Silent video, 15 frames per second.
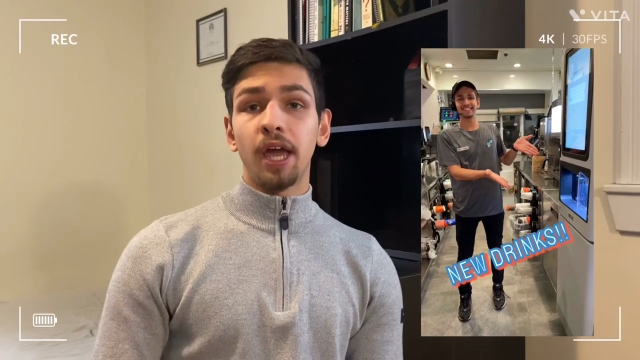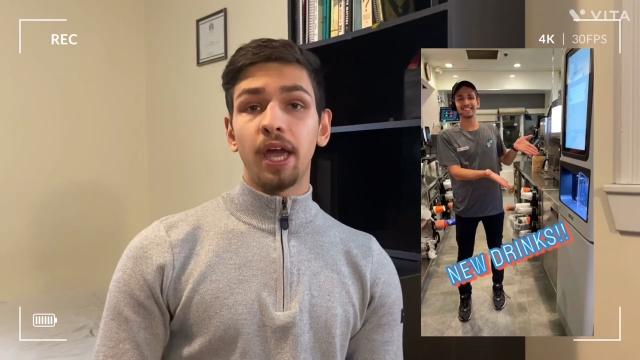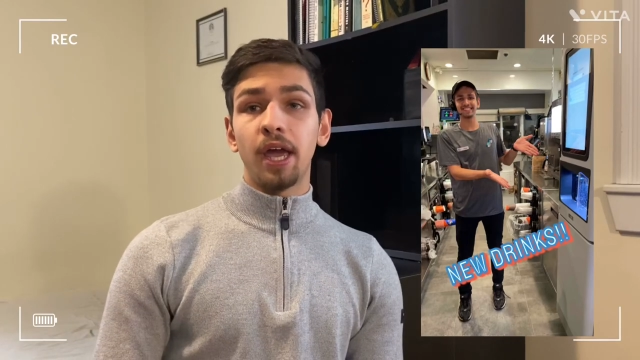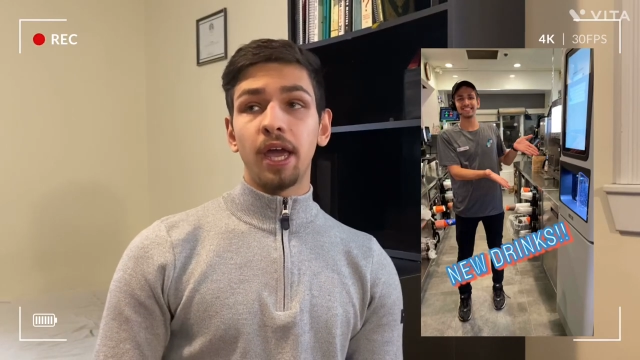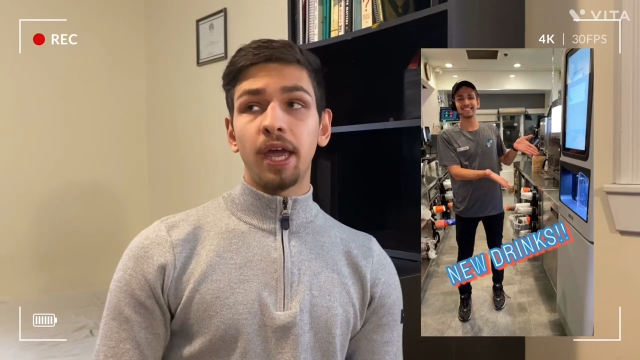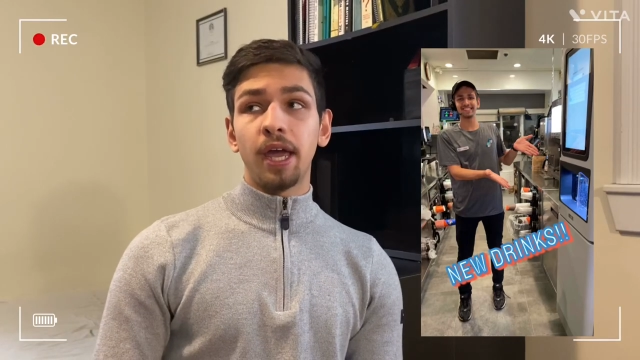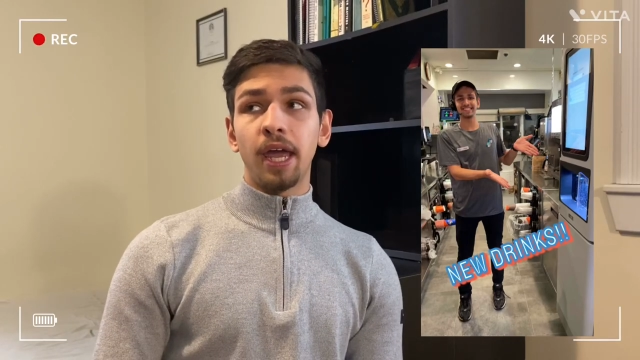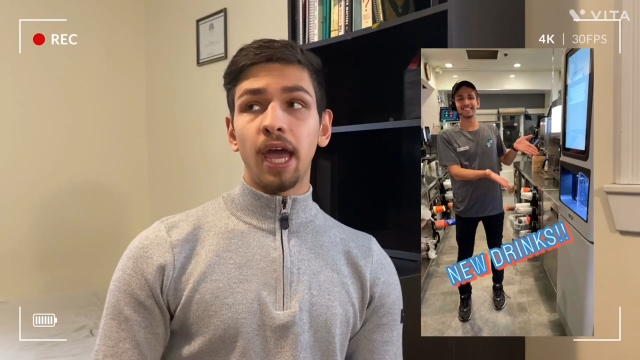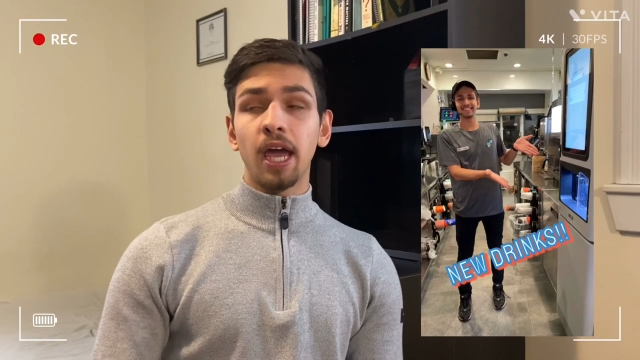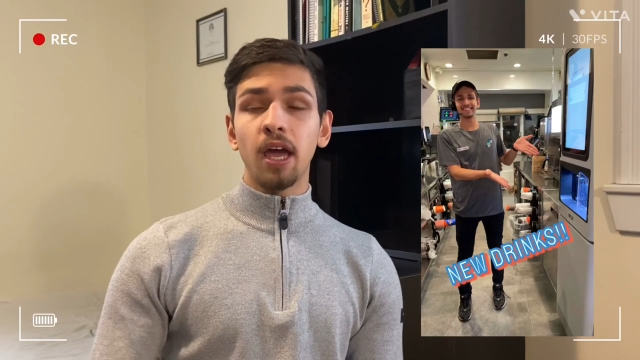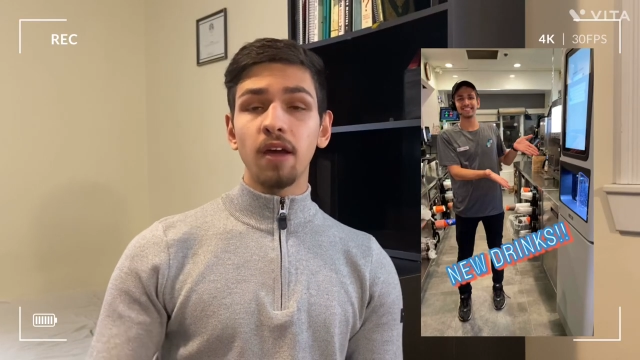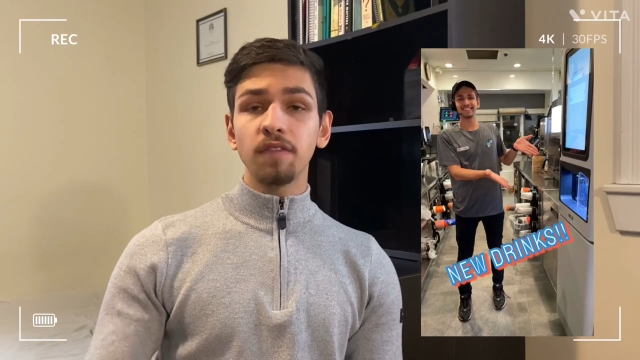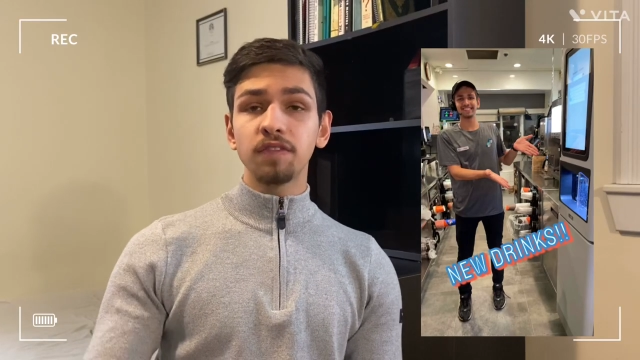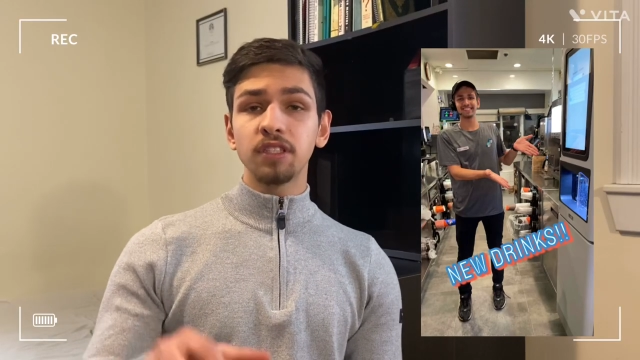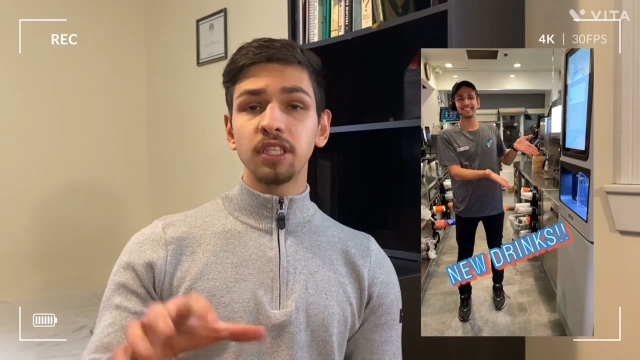Uh, I
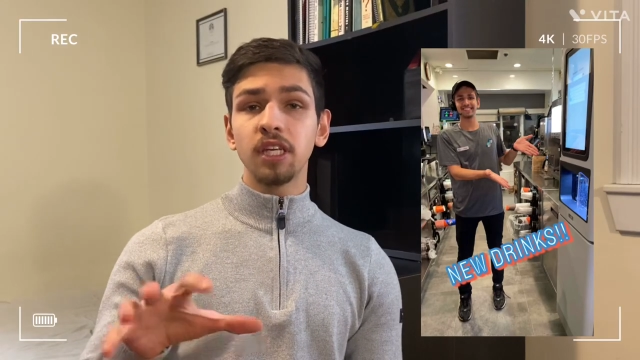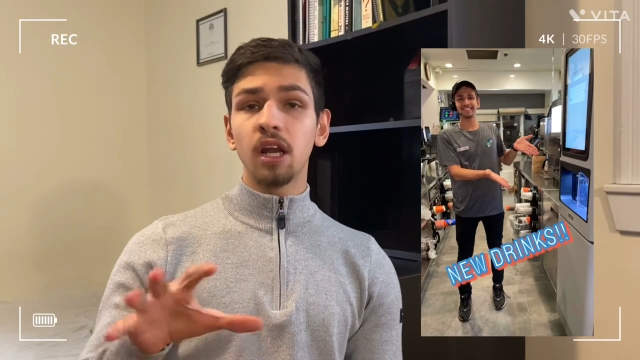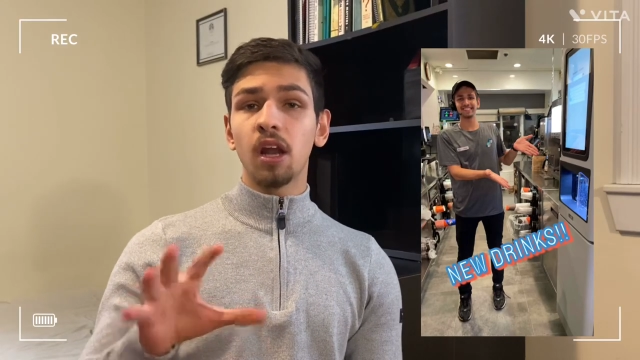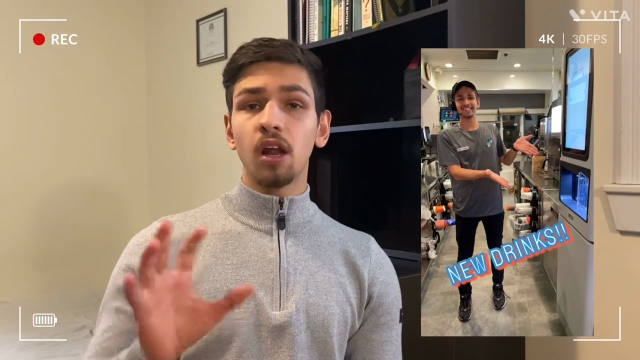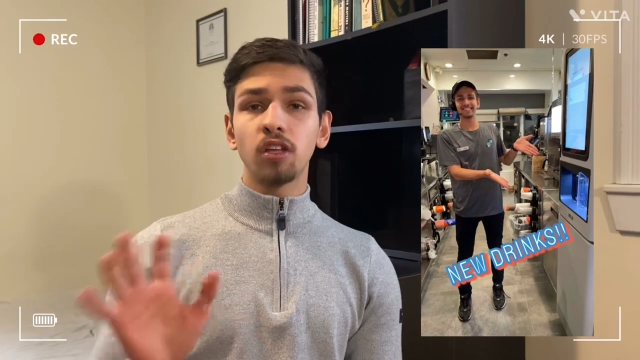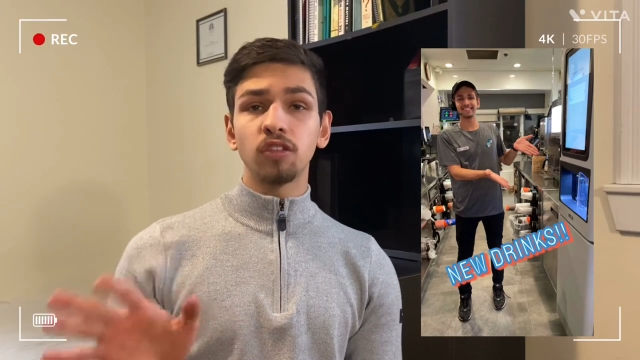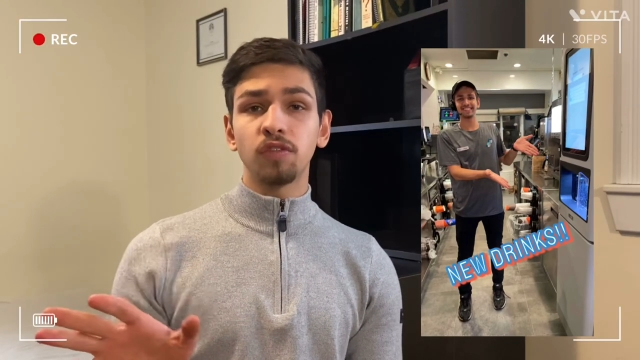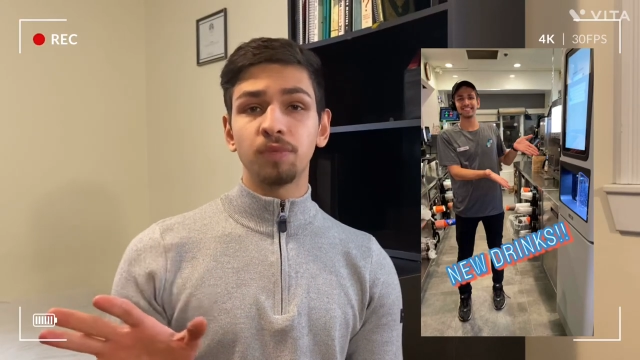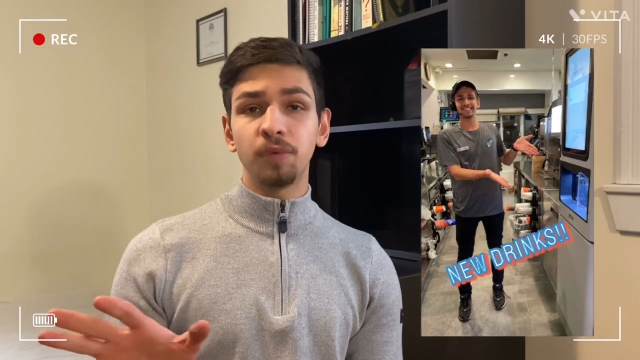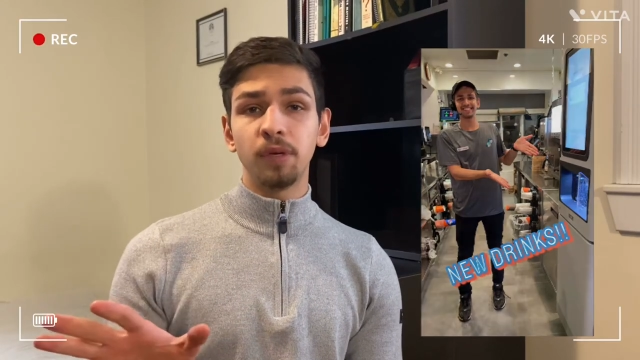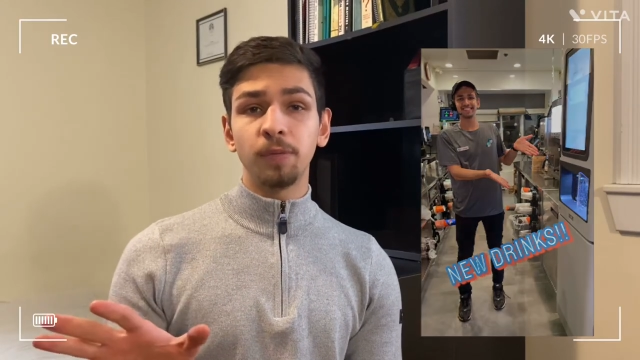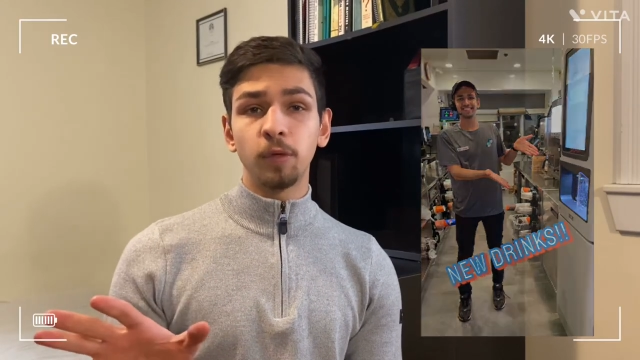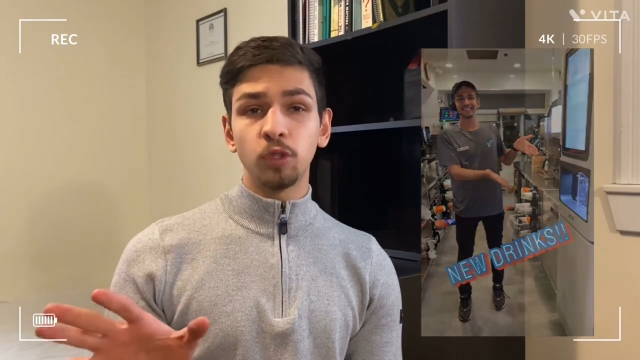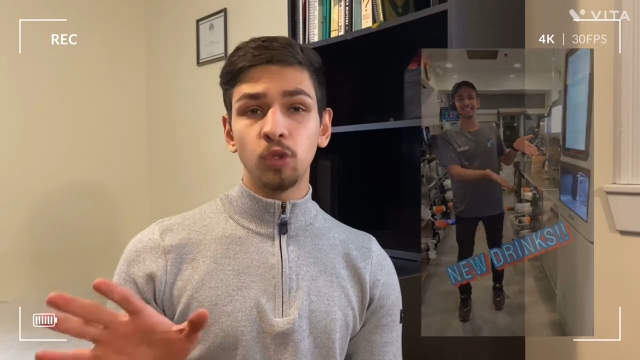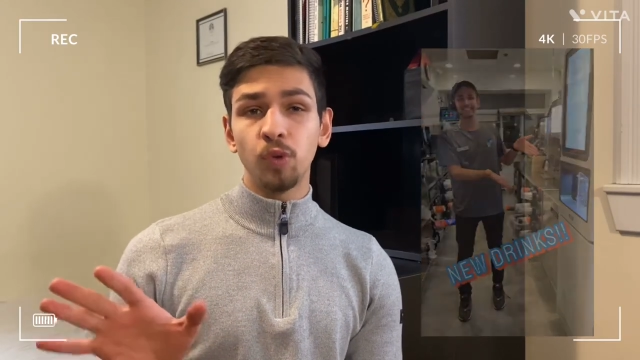have seen a lot of
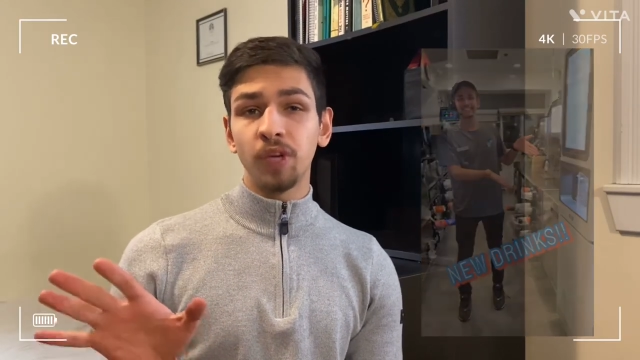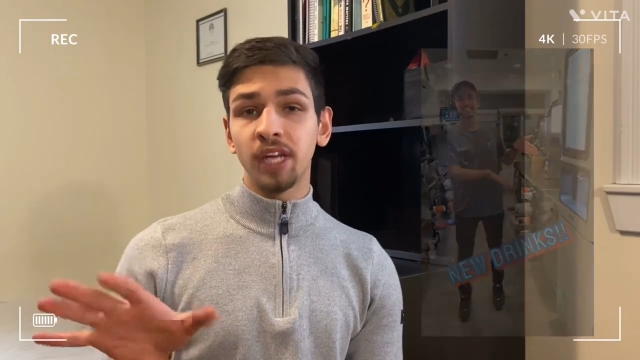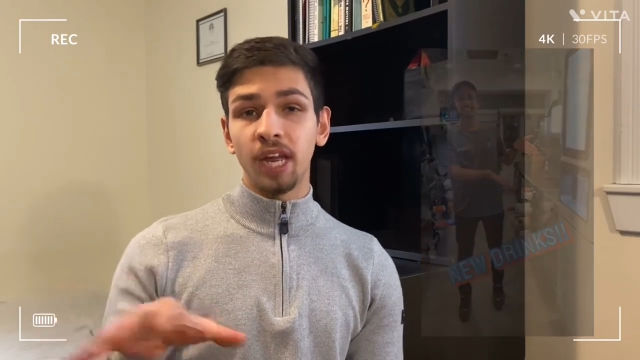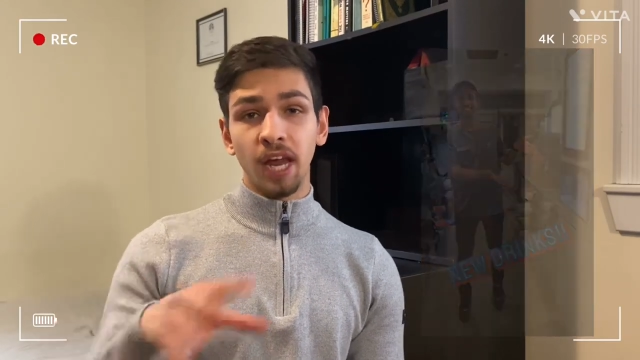people doing